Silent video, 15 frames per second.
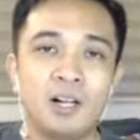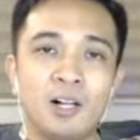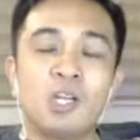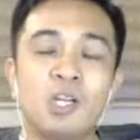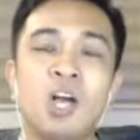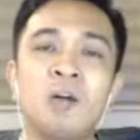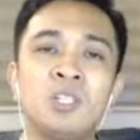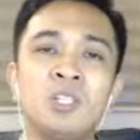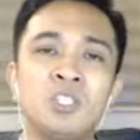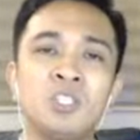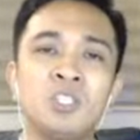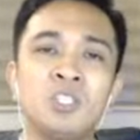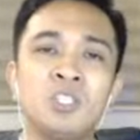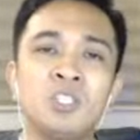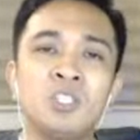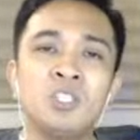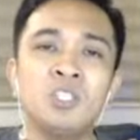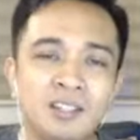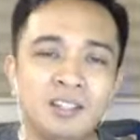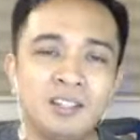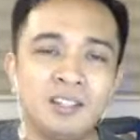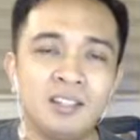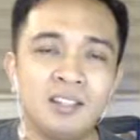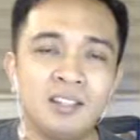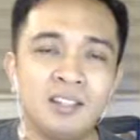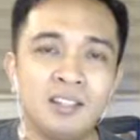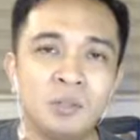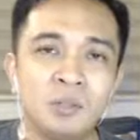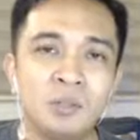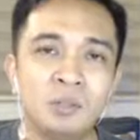Although how much of it did it help
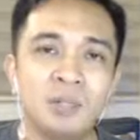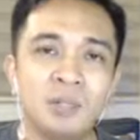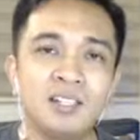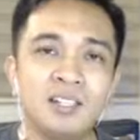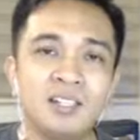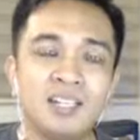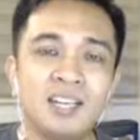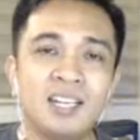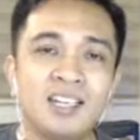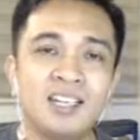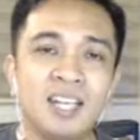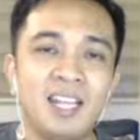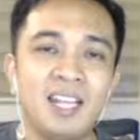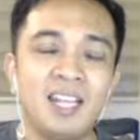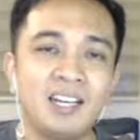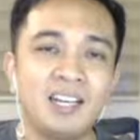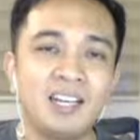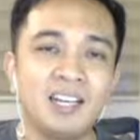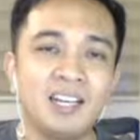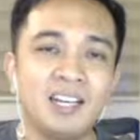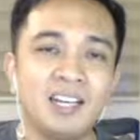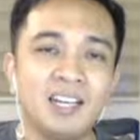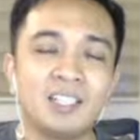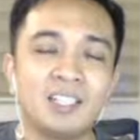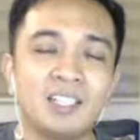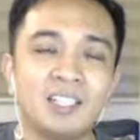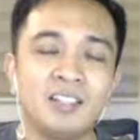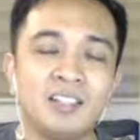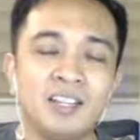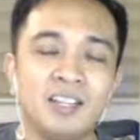you na nanggaling ka na dun sa
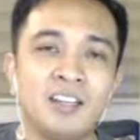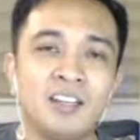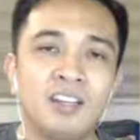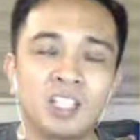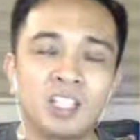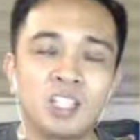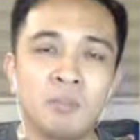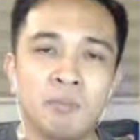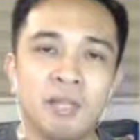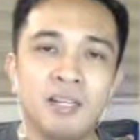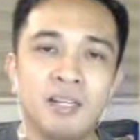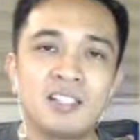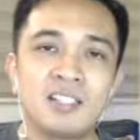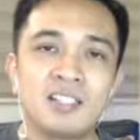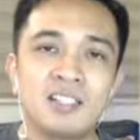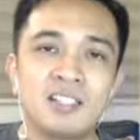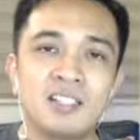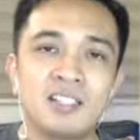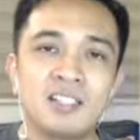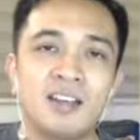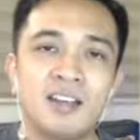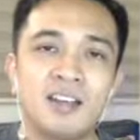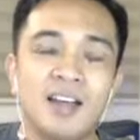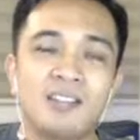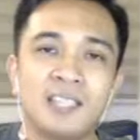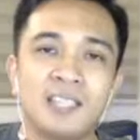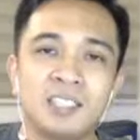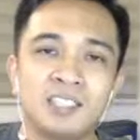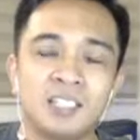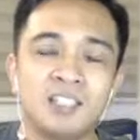30-year experience sa
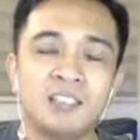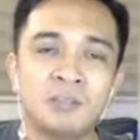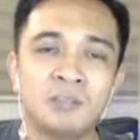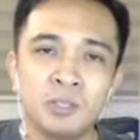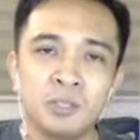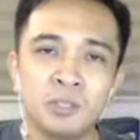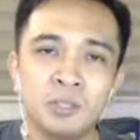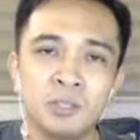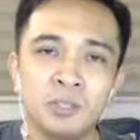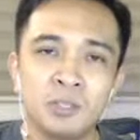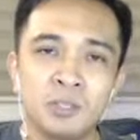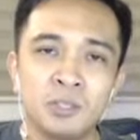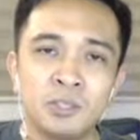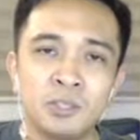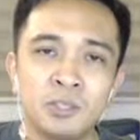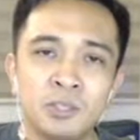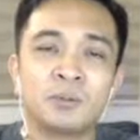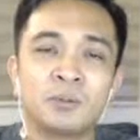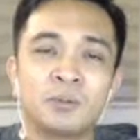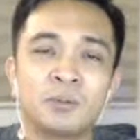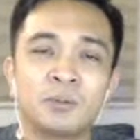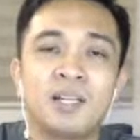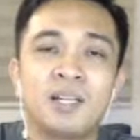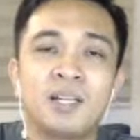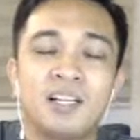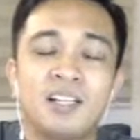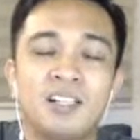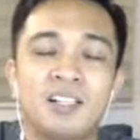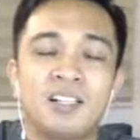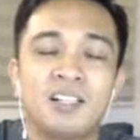advertising? For sure, yung network
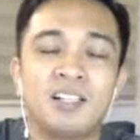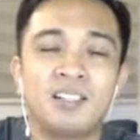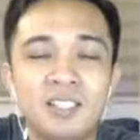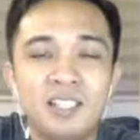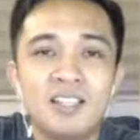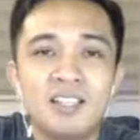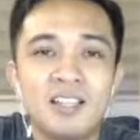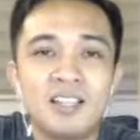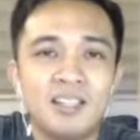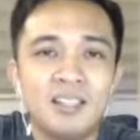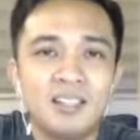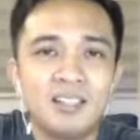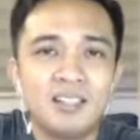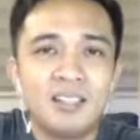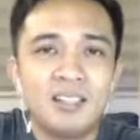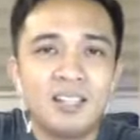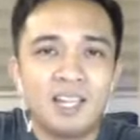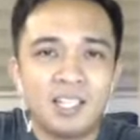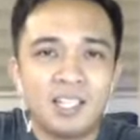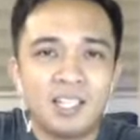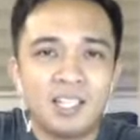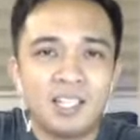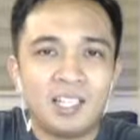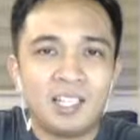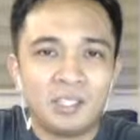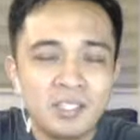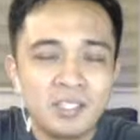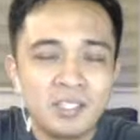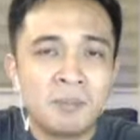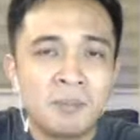dun is nakatulong
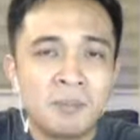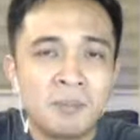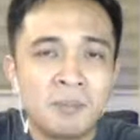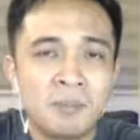somehow?